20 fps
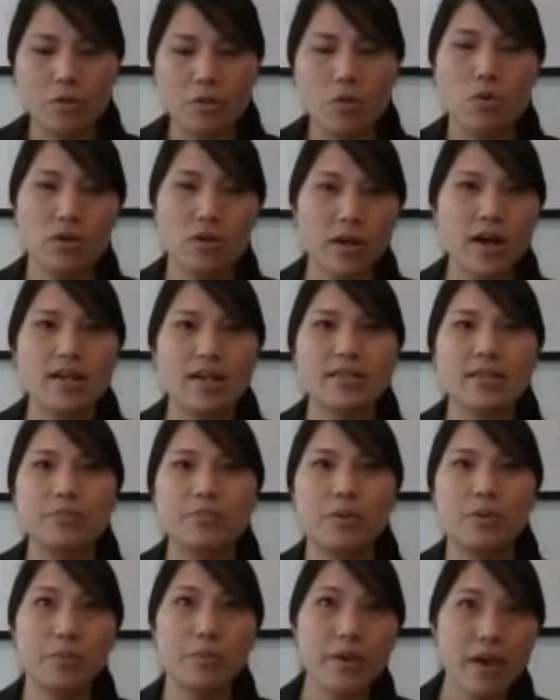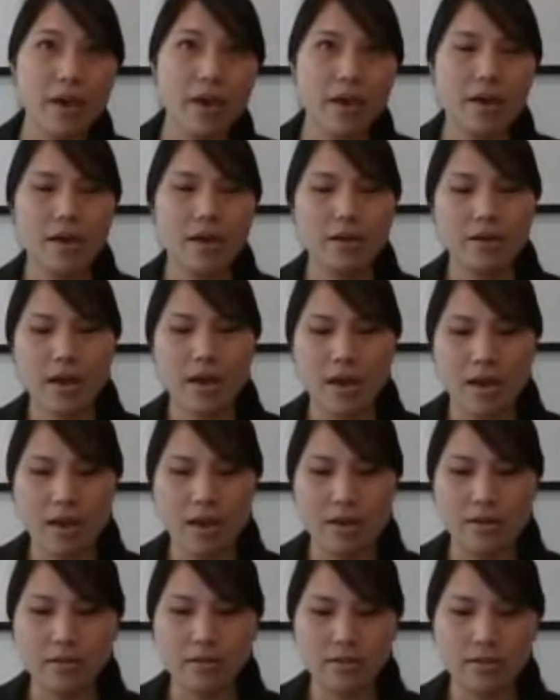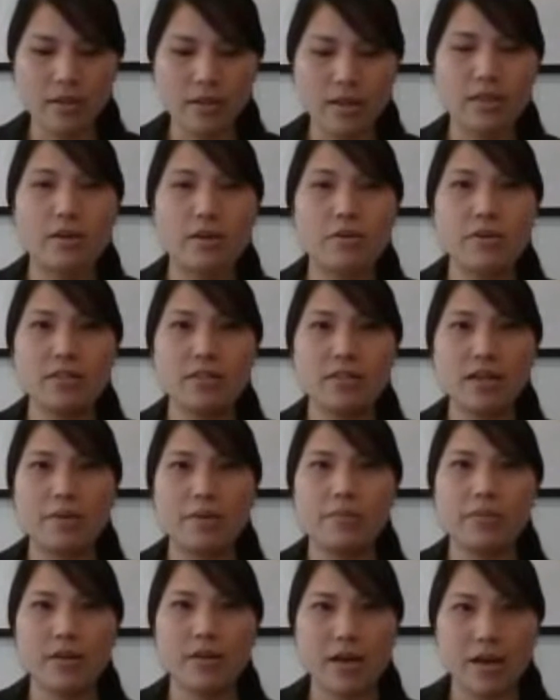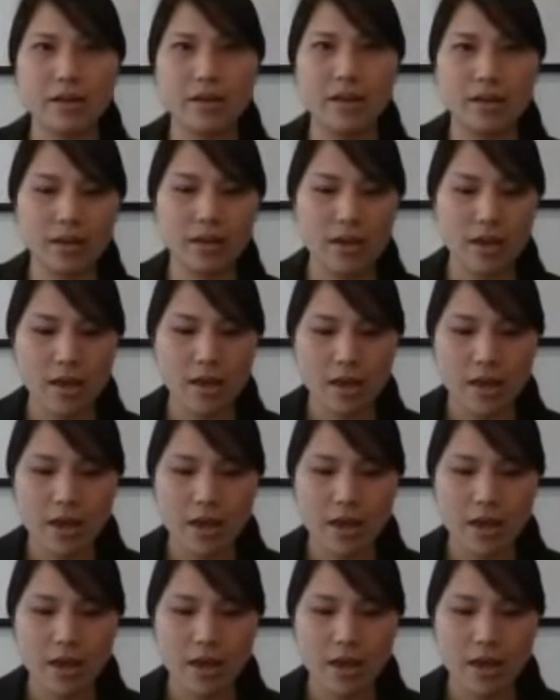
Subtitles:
they're organised and prepared and did their estate planning